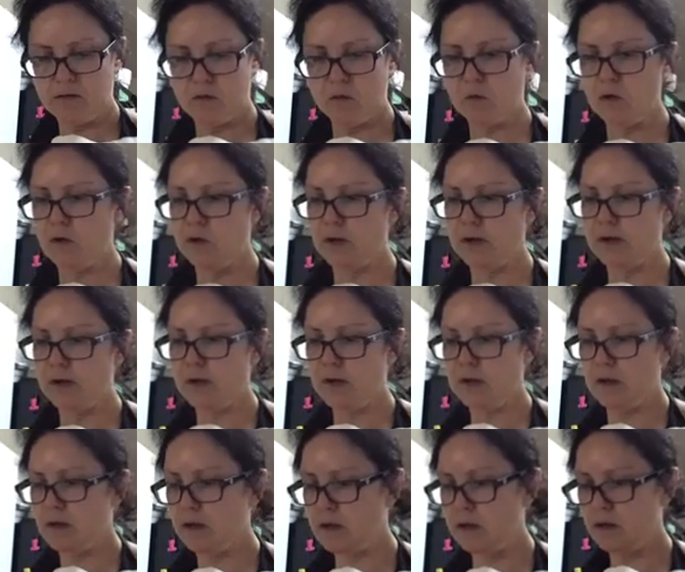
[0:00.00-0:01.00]
I
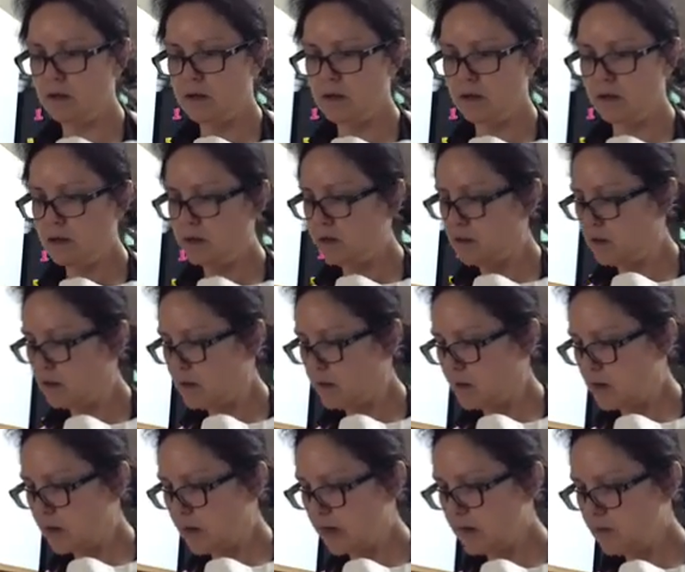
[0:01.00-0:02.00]

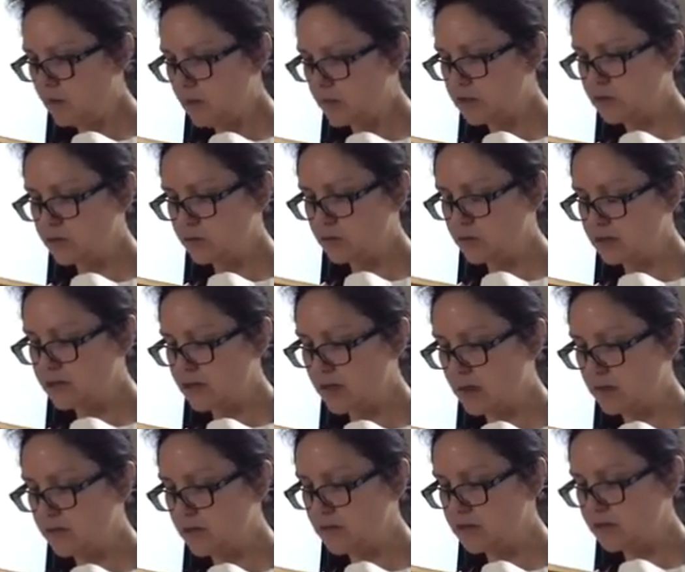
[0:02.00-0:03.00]
don't want to screw this
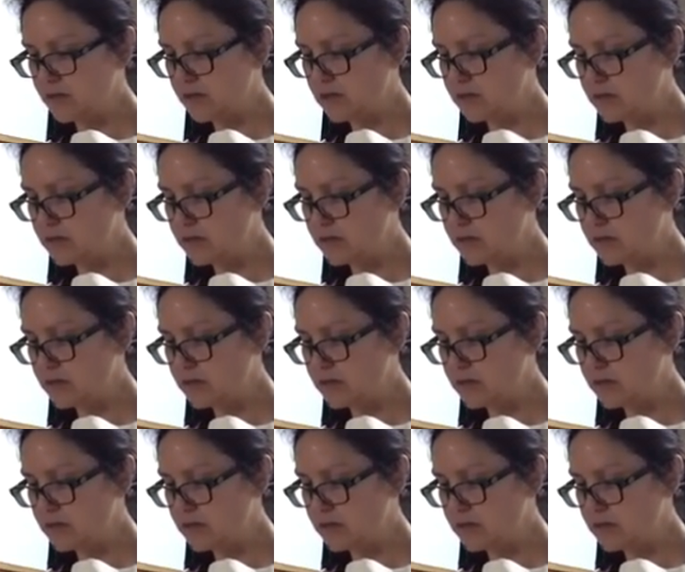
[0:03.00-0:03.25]
up because